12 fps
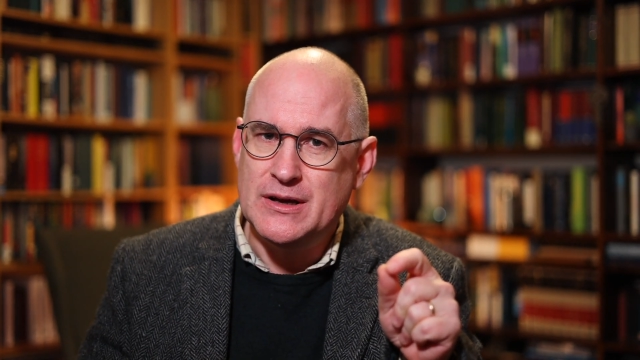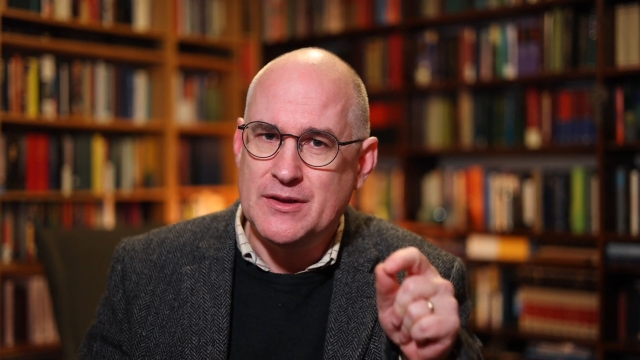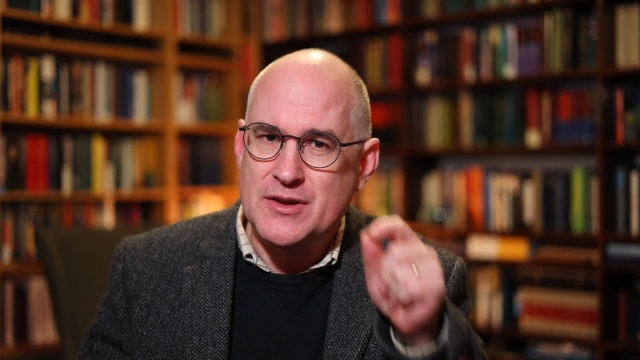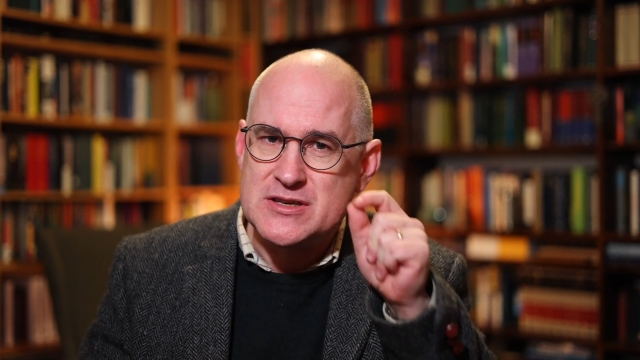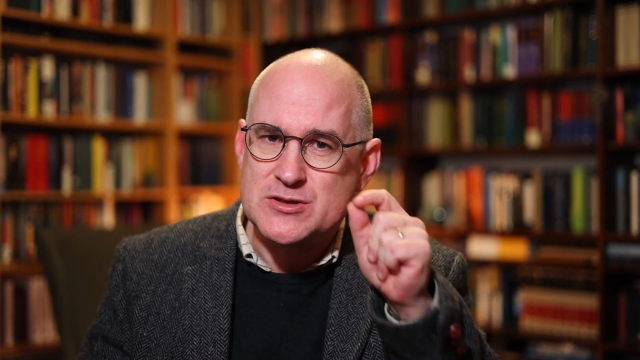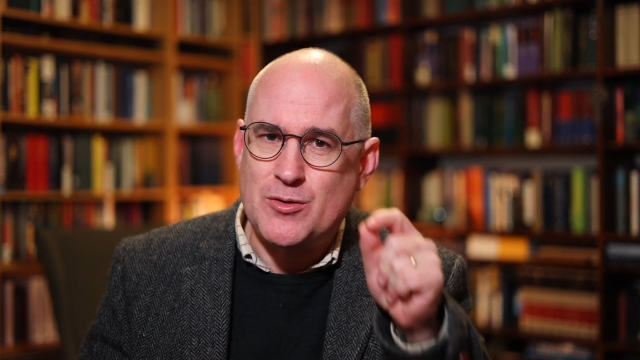
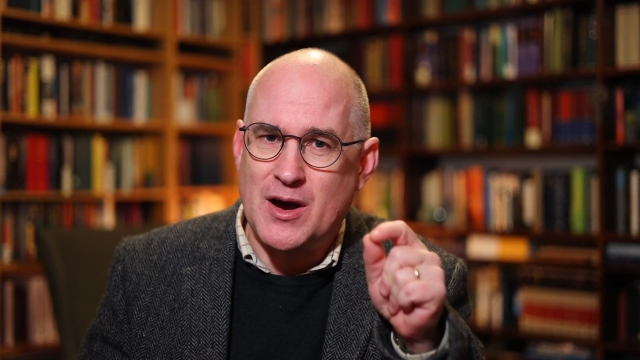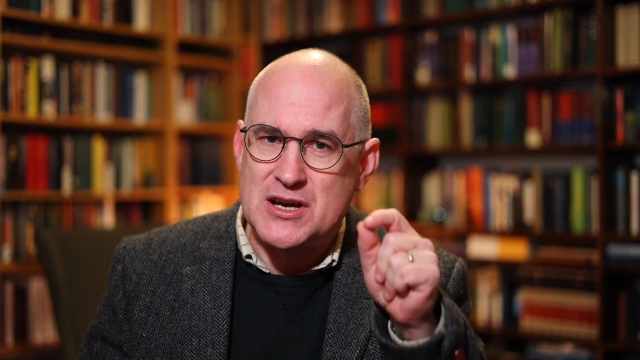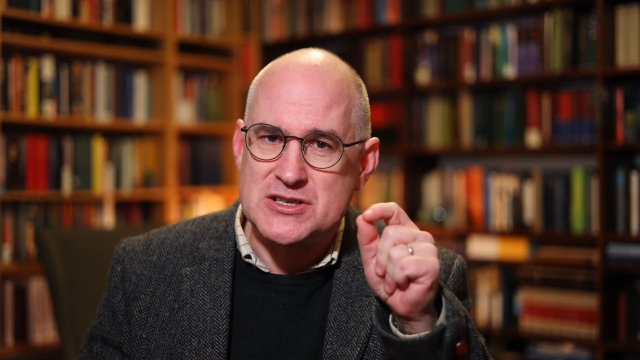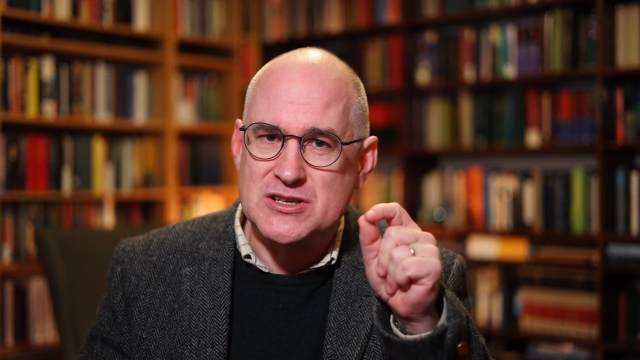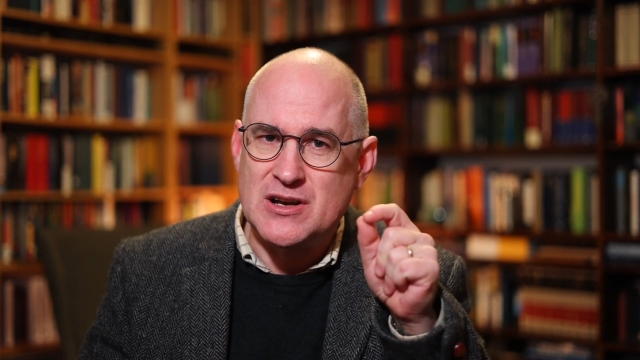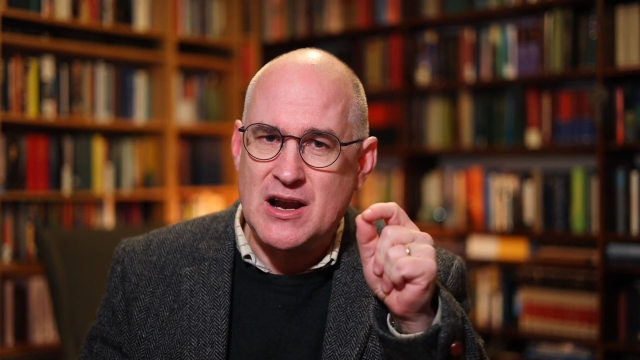this
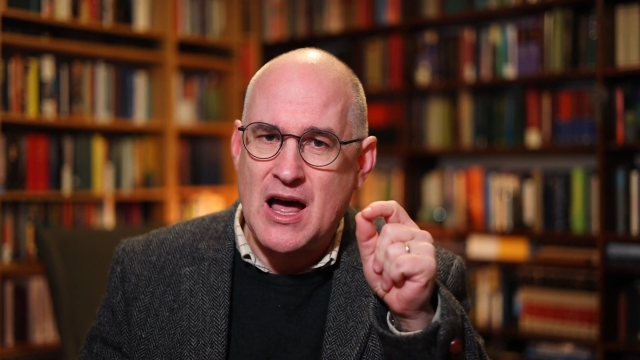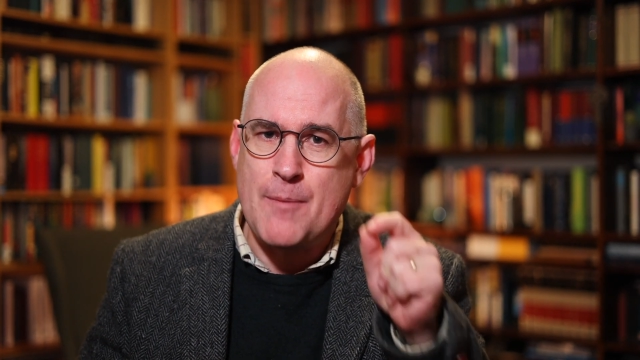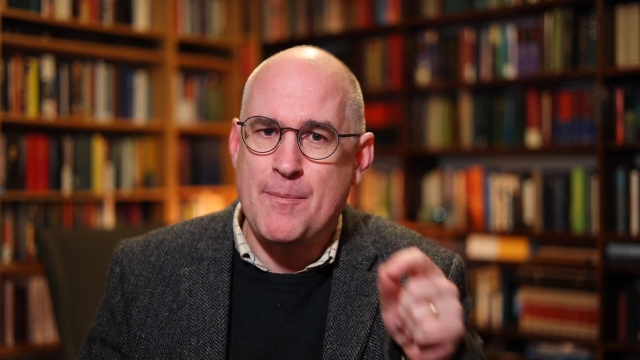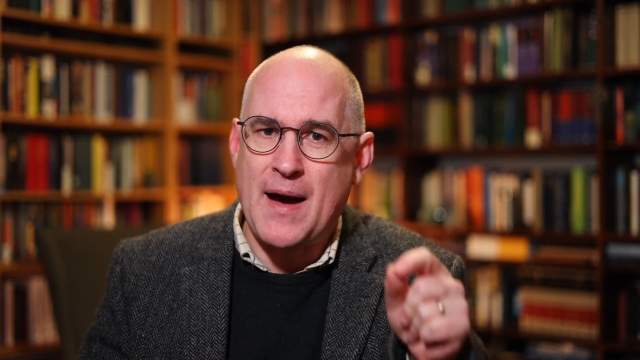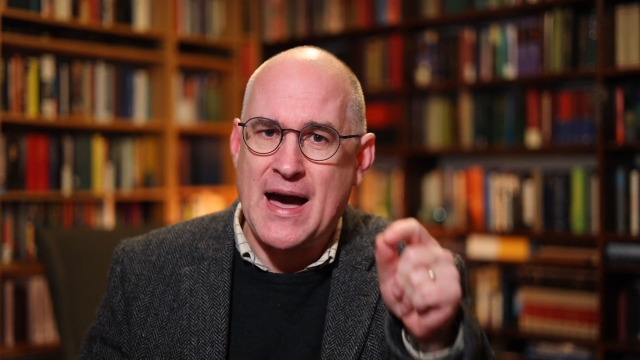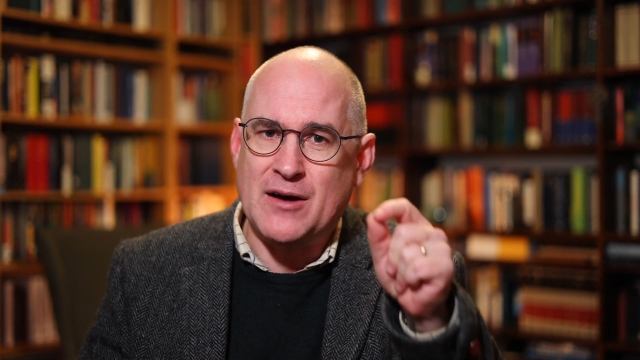question
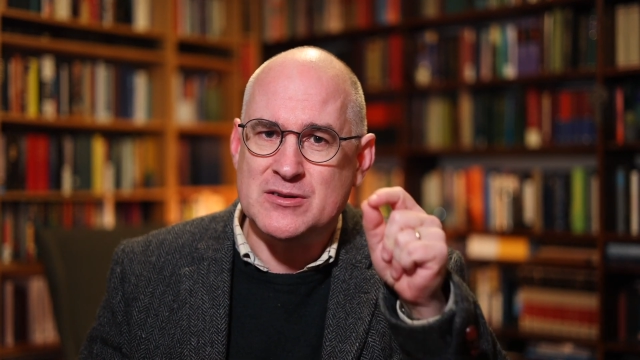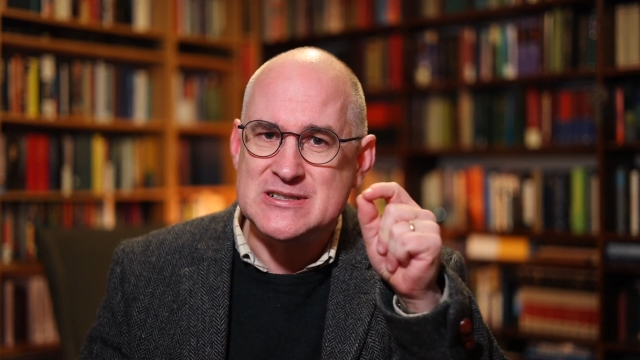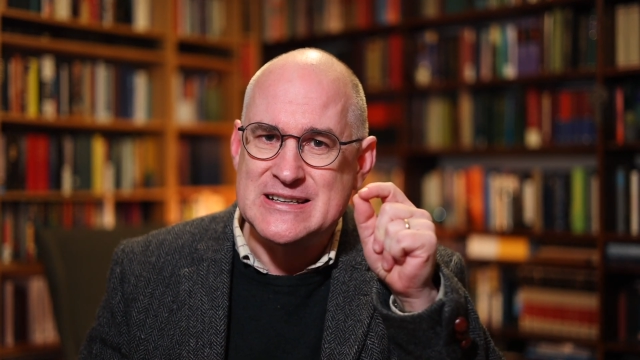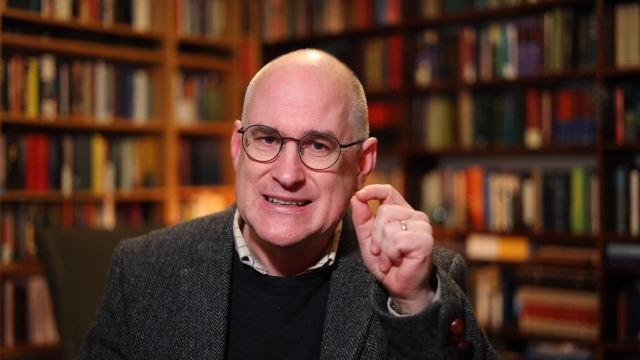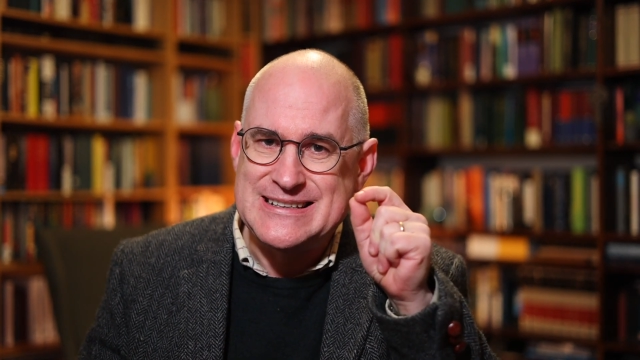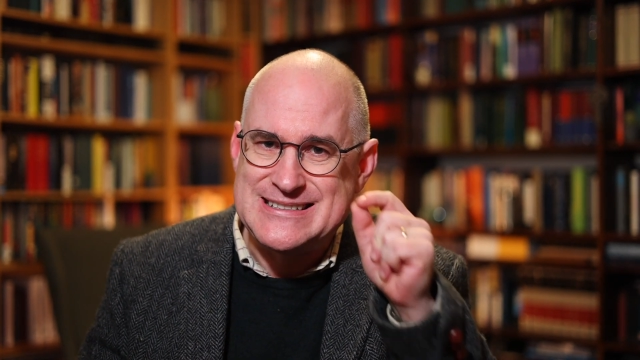about
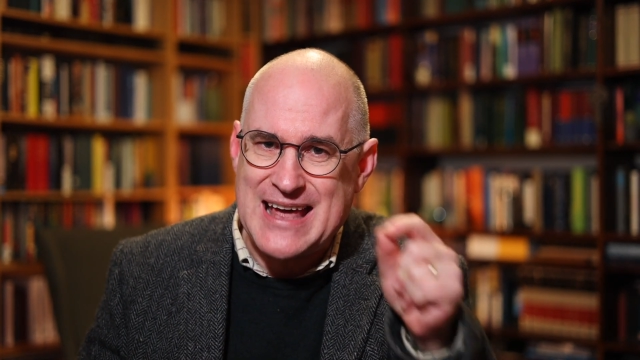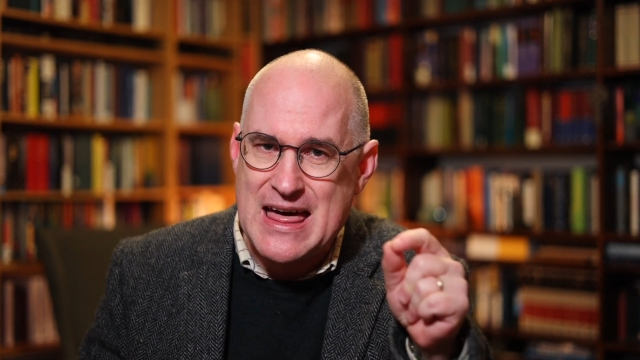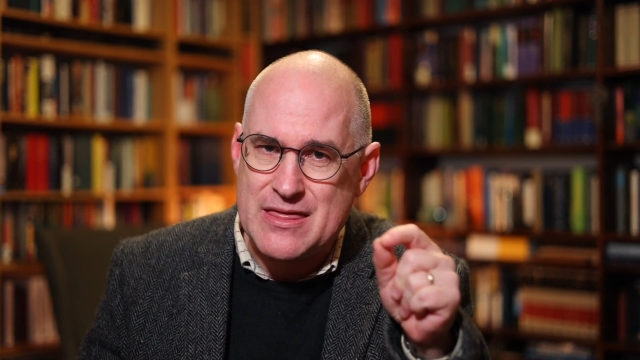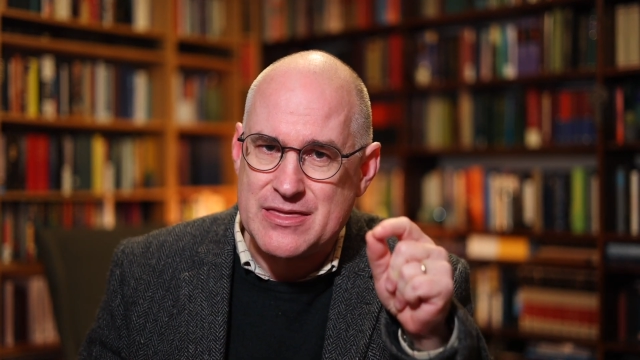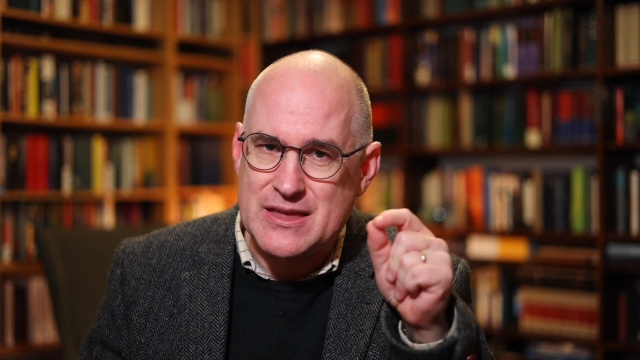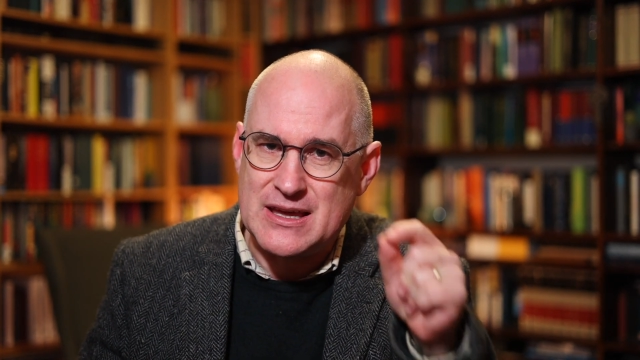
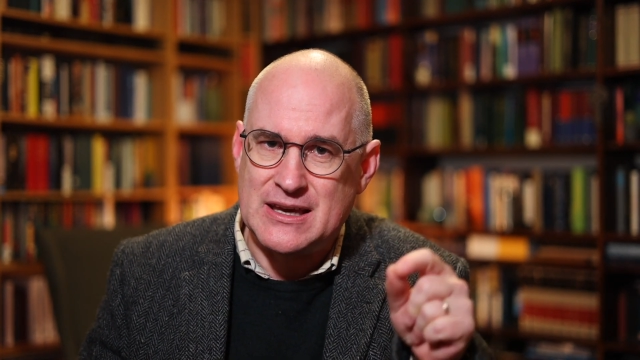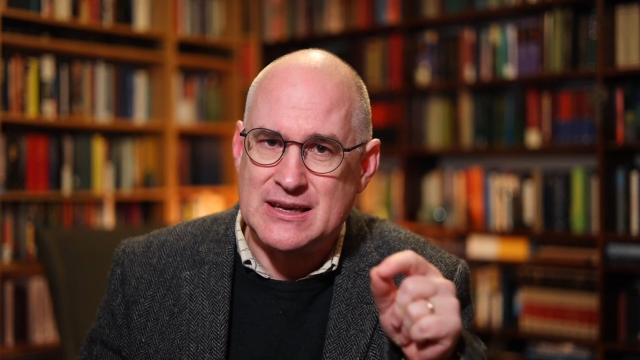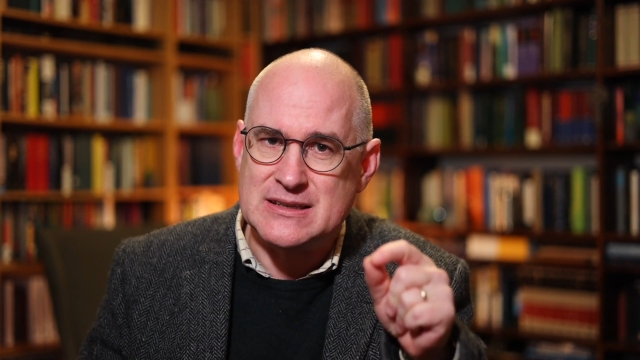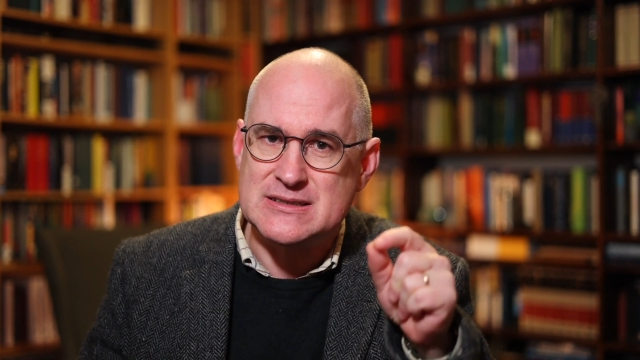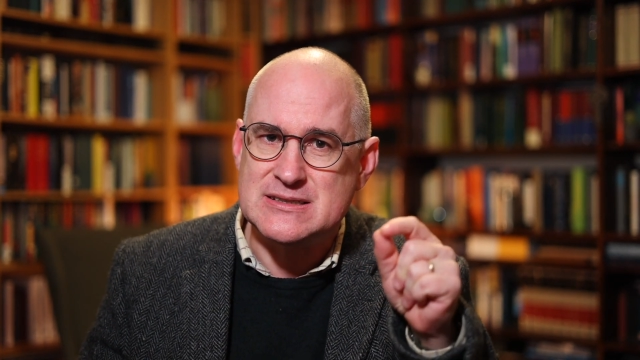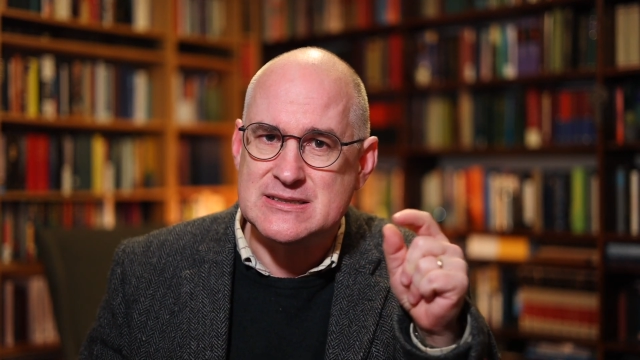death
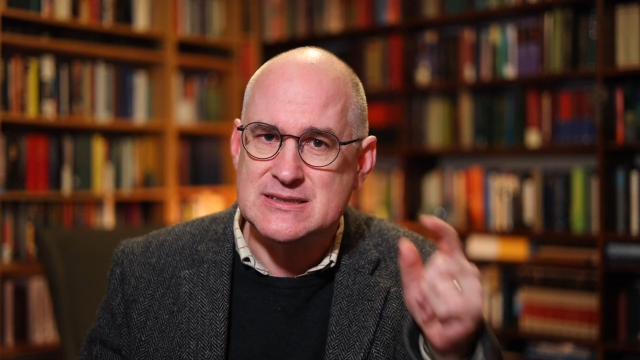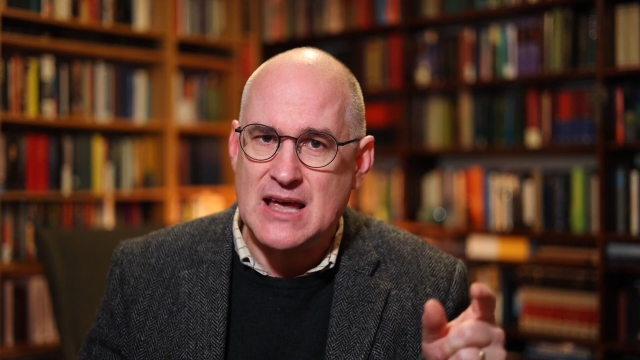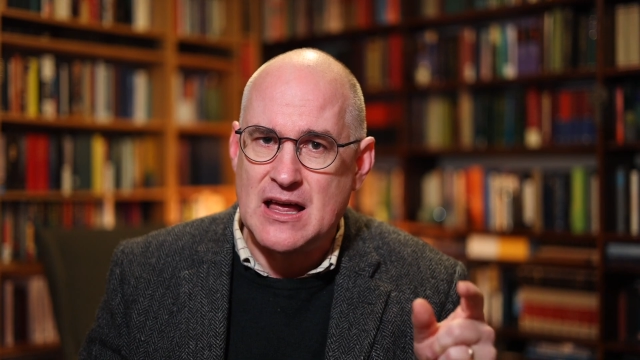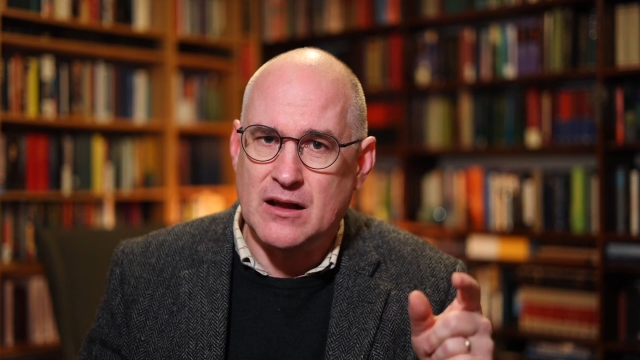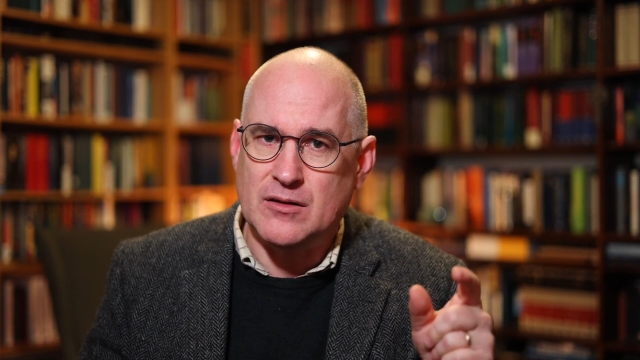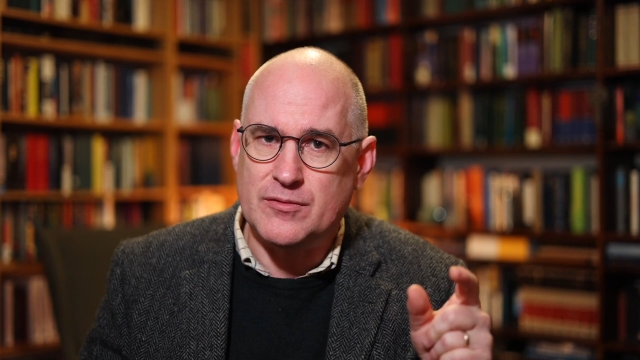
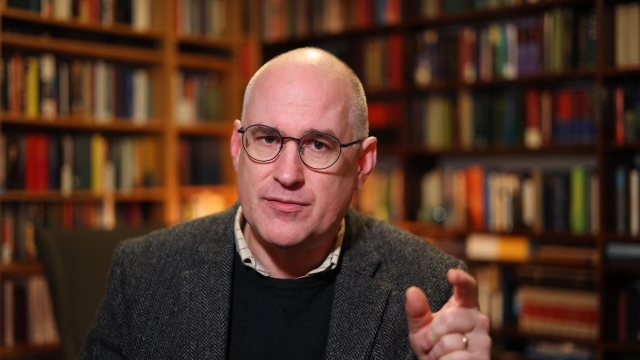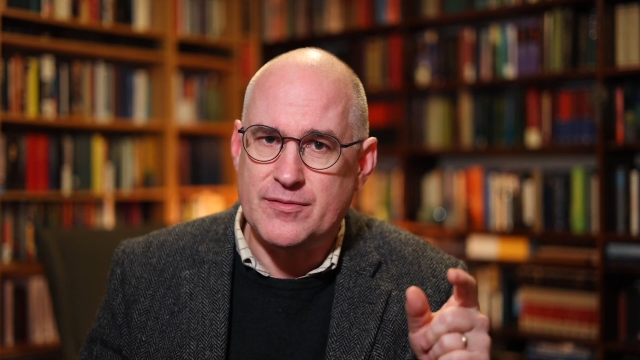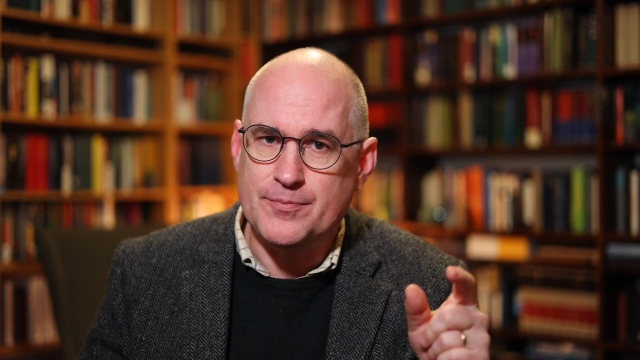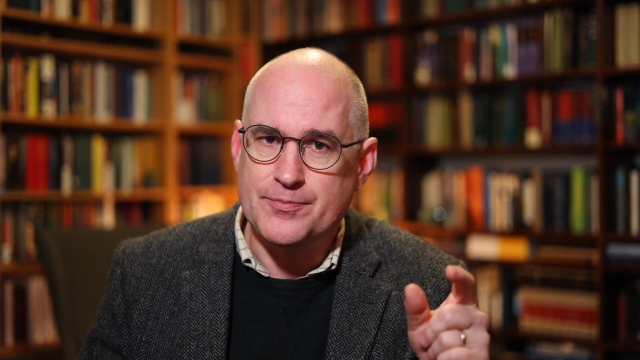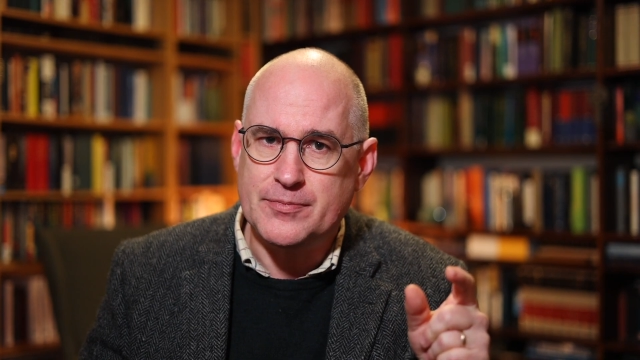itself.